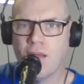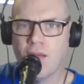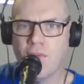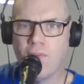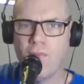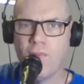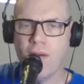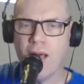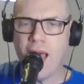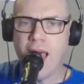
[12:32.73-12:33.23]

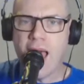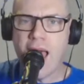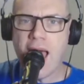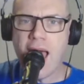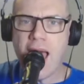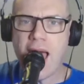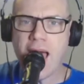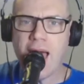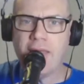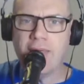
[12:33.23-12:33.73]

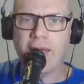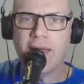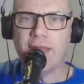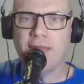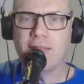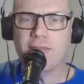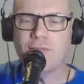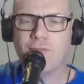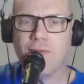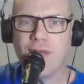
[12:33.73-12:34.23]
Wow,
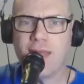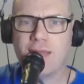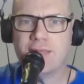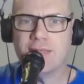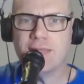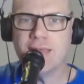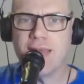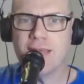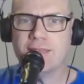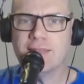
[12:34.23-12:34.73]
that is
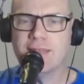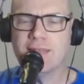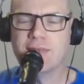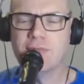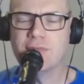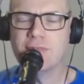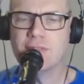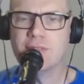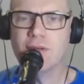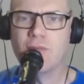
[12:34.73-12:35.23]
fantastic. It
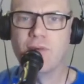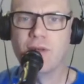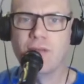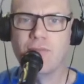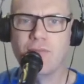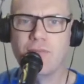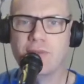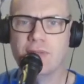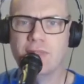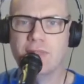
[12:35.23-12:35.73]
was so
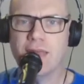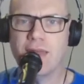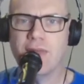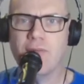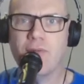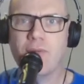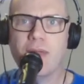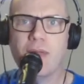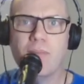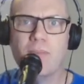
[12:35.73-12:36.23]
wonderful to see
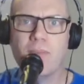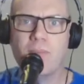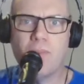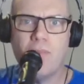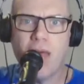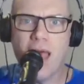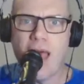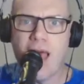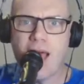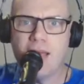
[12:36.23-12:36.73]
everybody
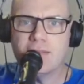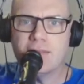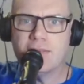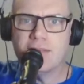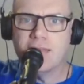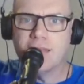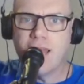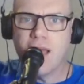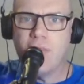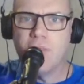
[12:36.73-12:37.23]

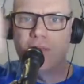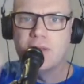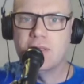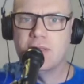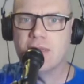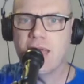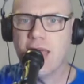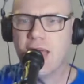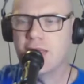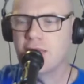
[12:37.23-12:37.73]
bouncing up and
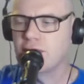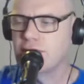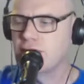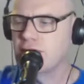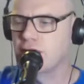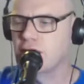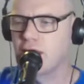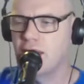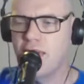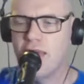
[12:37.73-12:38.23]
down and
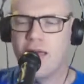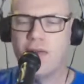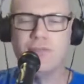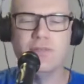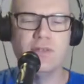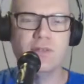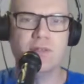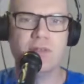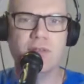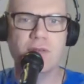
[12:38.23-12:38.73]
to the
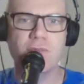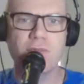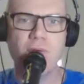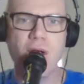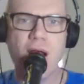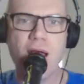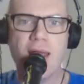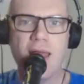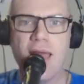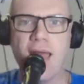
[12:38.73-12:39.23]
left and to the
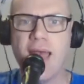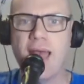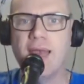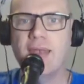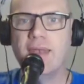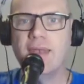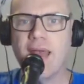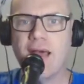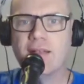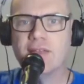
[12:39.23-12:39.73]
right.
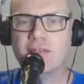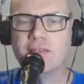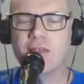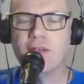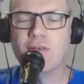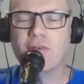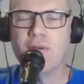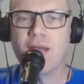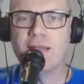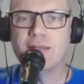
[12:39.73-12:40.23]
And now it's
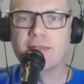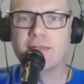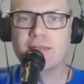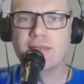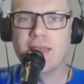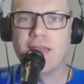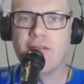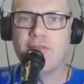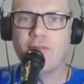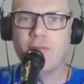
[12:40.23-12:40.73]
so great to
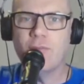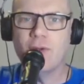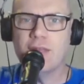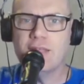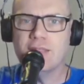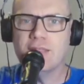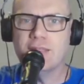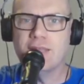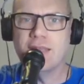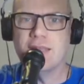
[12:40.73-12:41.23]
see
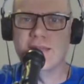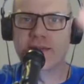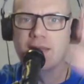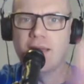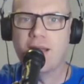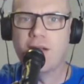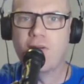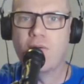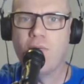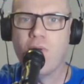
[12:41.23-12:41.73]
everybody sitting
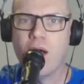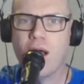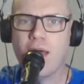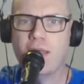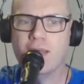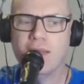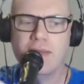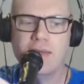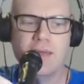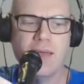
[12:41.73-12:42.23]
down
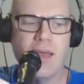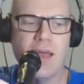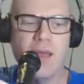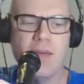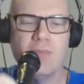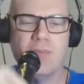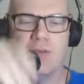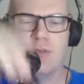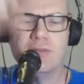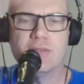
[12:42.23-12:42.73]
quietly
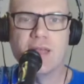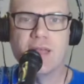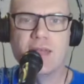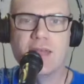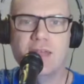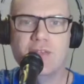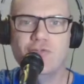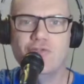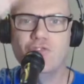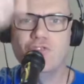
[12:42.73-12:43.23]
because I
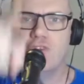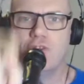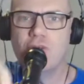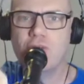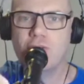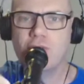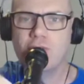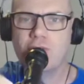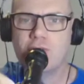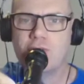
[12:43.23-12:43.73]
need
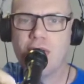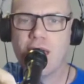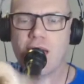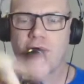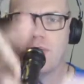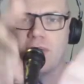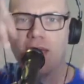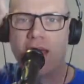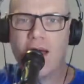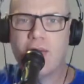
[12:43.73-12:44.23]
you to
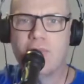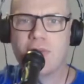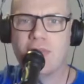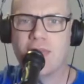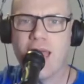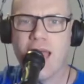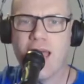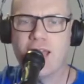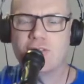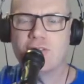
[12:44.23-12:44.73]
help me out with
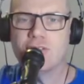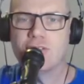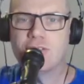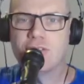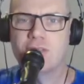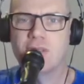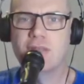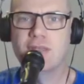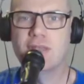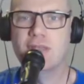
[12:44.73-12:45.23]
the
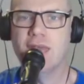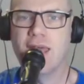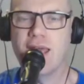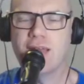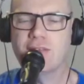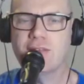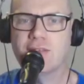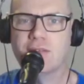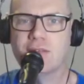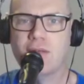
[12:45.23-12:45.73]
actions to the
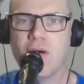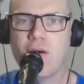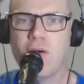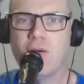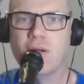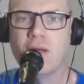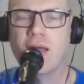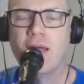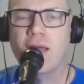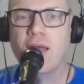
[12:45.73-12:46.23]
next
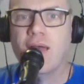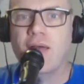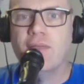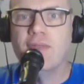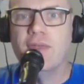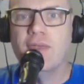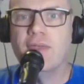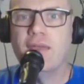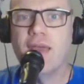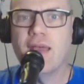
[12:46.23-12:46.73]
song.
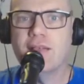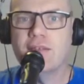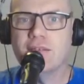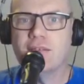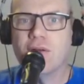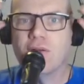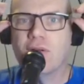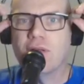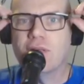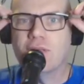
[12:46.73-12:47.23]
The next
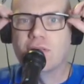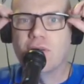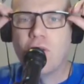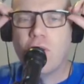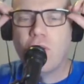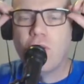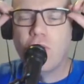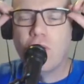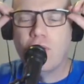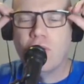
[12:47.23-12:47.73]
song is
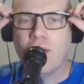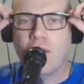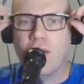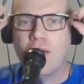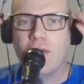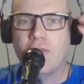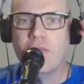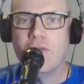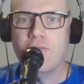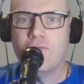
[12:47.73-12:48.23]
called
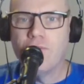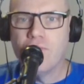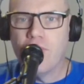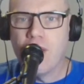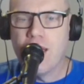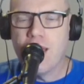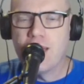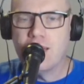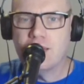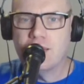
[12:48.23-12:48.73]
The
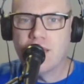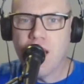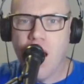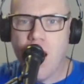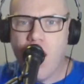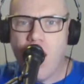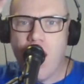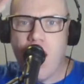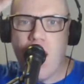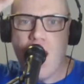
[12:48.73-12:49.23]
Friends
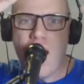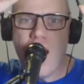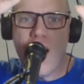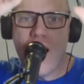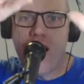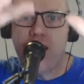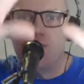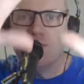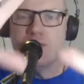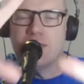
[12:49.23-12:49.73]

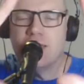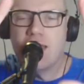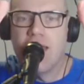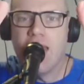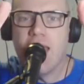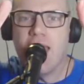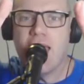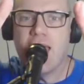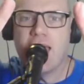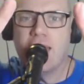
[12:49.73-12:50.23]
of
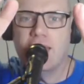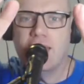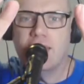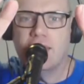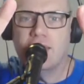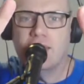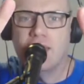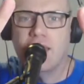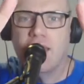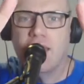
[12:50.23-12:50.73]
Ten.